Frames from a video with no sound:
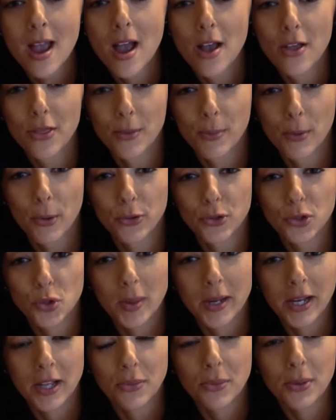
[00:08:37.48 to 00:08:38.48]
they're both
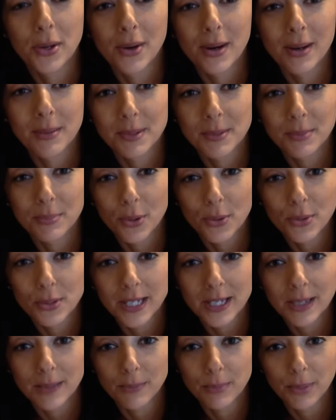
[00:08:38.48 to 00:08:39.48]
23 grams of
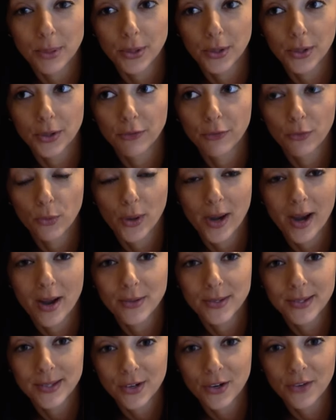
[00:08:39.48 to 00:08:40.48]
protein per 4
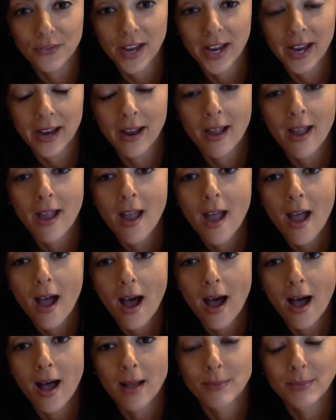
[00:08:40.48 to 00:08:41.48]
ounce serving,
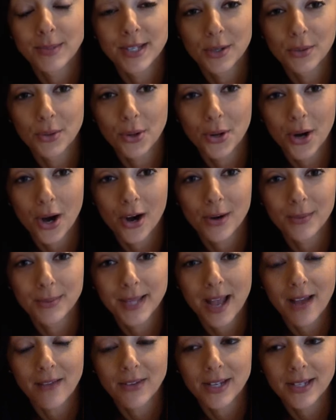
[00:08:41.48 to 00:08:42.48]
zero carbs,
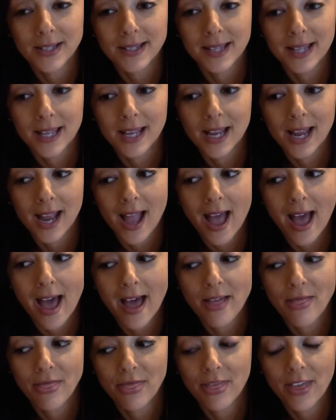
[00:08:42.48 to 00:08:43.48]
obviously.
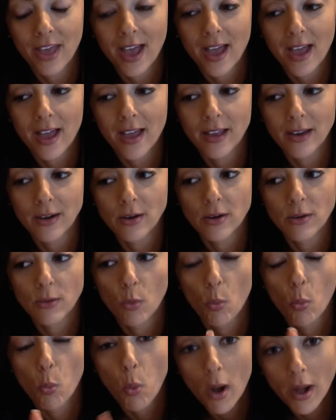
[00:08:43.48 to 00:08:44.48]
And then
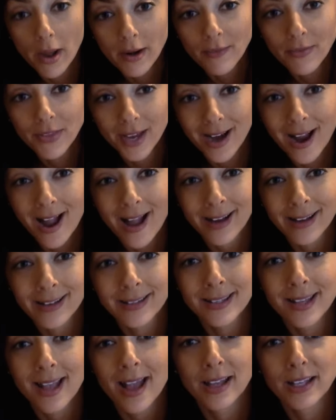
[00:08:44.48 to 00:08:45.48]
one of the
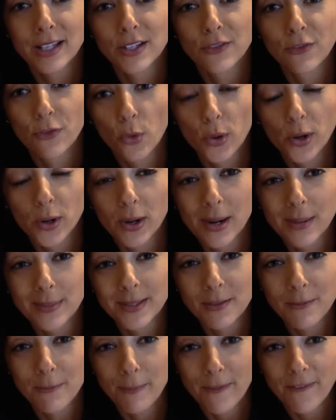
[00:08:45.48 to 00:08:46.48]
kinds has 4 grams
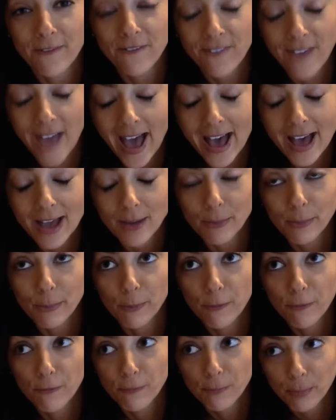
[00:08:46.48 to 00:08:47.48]
of fat
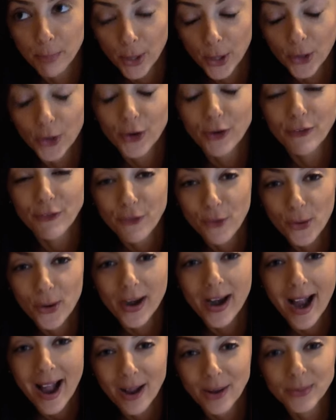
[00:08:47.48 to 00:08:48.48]
per
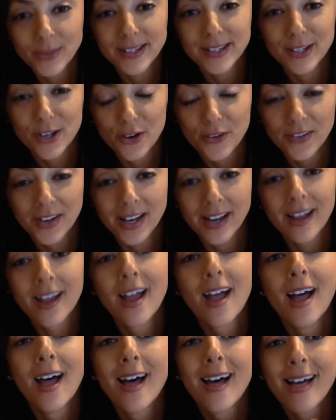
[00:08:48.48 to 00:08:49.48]
4 ounce serving.
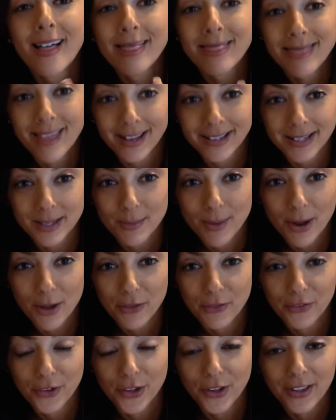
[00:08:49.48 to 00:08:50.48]
That's a
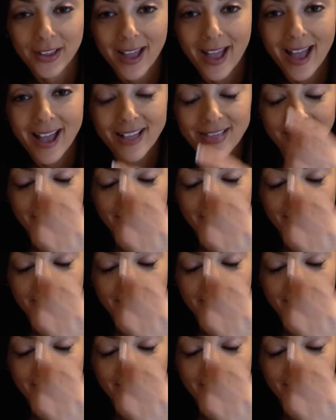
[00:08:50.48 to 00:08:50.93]
mouthful. And